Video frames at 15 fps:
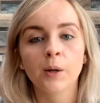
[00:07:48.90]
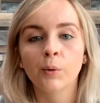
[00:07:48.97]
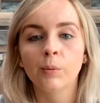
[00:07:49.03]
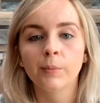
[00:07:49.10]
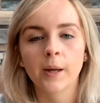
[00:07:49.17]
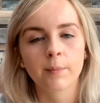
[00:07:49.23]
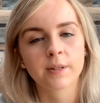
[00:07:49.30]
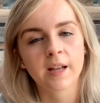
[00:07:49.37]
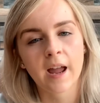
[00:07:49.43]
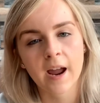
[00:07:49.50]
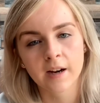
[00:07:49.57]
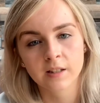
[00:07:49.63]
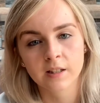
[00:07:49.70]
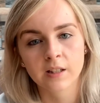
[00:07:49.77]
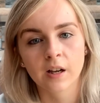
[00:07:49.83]
wouldn't be able to
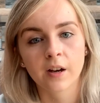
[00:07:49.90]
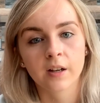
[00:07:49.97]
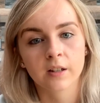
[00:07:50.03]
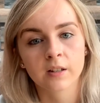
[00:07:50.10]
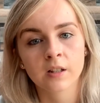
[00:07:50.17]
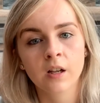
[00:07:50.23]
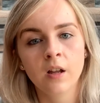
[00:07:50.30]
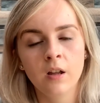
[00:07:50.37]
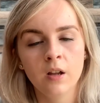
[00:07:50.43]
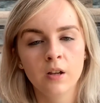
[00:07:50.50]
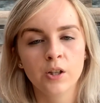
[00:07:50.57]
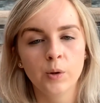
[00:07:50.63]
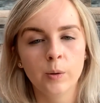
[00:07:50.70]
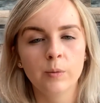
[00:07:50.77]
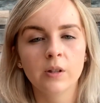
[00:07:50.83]
exercise,
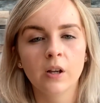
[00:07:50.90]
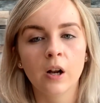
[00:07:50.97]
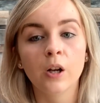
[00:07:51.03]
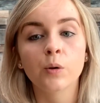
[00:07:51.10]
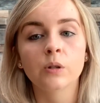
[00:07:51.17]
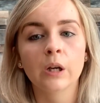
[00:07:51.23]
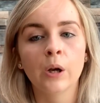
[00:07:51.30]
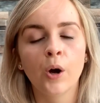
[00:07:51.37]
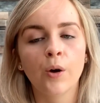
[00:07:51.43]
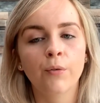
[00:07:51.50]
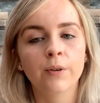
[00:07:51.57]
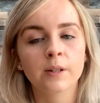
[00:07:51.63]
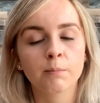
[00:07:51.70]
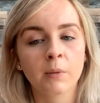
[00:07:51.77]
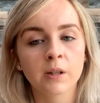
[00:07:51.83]
so he was going to lose a lot of
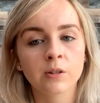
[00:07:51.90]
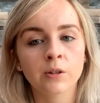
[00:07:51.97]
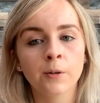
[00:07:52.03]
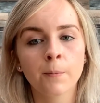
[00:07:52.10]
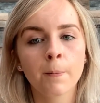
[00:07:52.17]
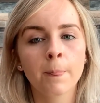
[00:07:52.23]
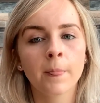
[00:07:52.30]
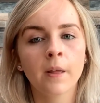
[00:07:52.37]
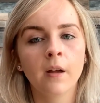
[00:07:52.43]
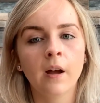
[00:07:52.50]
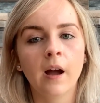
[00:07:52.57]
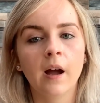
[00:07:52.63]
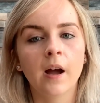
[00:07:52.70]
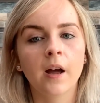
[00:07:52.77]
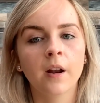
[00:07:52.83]
his muscle,
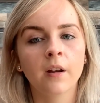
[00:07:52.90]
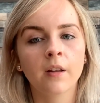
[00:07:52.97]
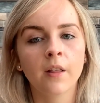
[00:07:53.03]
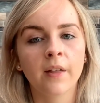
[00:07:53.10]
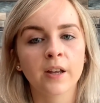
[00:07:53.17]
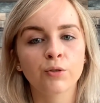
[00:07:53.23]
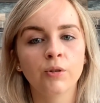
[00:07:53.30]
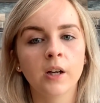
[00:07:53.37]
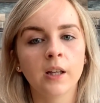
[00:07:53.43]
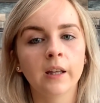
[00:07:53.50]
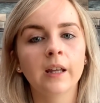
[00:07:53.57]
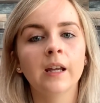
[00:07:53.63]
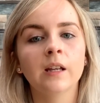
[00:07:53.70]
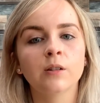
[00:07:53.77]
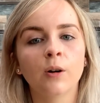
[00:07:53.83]
and that's really
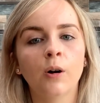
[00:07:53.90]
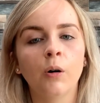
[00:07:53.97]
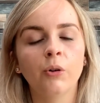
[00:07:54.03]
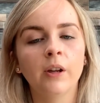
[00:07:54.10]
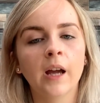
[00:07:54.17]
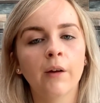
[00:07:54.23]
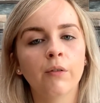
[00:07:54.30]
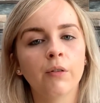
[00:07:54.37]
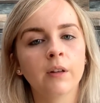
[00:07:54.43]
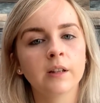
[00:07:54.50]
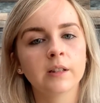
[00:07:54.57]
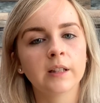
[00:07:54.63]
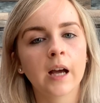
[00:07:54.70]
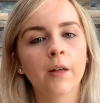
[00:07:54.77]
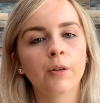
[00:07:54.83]
key to holding everything
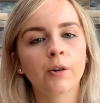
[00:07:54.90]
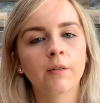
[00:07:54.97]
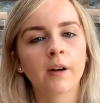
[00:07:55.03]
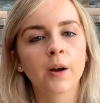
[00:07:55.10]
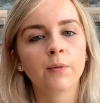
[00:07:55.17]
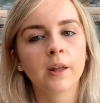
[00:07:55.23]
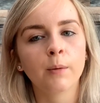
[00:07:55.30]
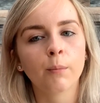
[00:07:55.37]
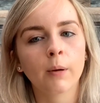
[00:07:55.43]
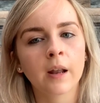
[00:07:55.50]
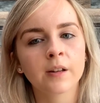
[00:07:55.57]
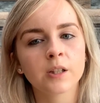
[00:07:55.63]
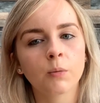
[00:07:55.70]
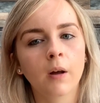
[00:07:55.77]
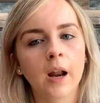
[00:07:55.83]
together around the
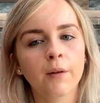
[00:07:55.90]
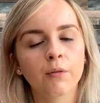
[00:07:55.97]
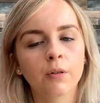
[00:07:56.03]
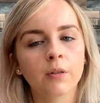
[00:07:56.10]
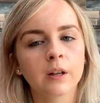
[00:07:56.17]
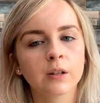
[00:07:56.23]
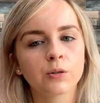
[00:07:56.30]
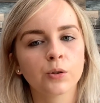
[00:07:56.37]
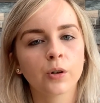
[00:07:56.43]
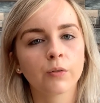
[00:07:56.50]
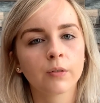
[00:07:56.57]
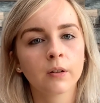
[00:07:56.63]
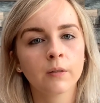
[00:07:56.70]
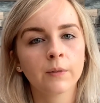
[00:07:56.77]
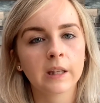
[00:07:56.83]
implants while everything sort of
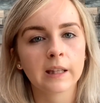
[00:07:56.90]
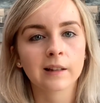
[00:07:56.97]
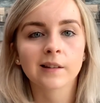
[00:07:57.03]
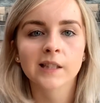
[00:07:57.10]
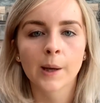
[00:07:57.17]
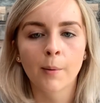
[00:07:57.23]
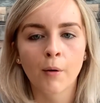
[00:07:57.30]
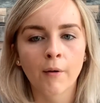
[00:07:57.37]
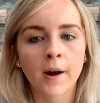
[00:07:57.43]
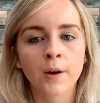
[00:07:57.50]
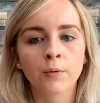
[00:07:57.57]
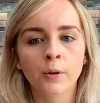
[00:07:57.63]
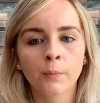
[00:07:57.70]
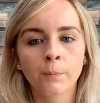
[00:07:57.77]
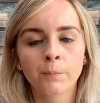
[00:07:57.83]
heals up
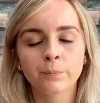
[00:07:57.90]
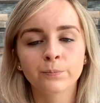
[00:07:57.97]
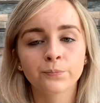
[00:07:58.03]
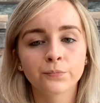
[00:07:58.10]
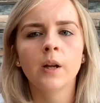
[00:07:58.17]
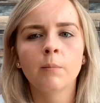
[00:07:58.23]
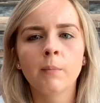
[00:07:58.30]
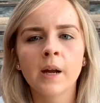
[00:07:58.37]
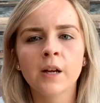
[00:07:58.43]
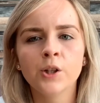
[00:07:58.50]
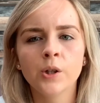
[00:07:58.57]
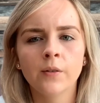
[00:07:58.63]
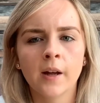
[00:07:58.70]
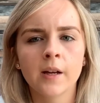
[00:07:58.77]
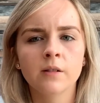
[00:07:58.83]
around them. In May
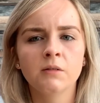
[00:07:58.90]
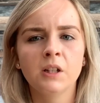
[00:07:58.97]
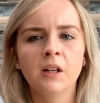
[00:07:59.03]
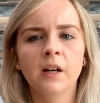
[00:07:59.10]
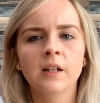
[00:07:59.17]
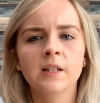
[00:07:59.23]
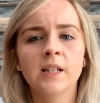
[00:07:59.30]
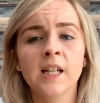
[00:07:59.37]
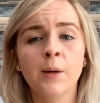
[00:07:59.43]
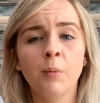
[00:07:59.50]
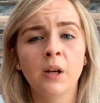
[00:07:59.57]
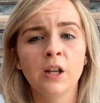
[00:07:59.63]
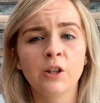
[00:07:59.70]
2019, when he